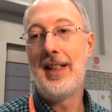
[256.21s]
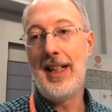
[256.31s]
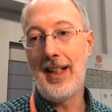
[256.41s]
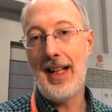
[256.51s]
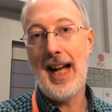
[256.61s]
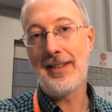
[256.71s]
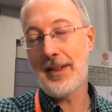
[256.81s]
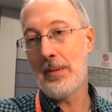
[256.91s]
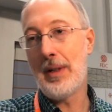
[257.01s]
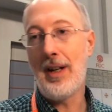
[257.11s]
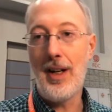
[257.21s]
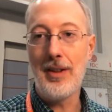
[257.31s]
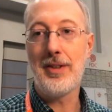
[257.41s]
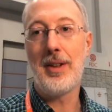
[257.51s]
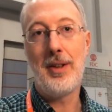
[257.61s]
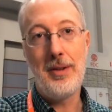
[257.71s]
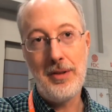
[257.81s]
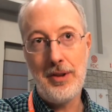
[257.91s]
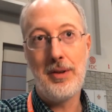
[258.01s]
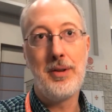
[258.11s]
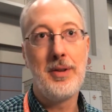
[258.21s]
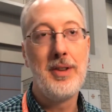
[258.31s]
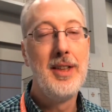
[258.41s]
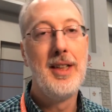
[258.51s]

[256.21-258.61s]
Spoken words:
in Alaska, but also to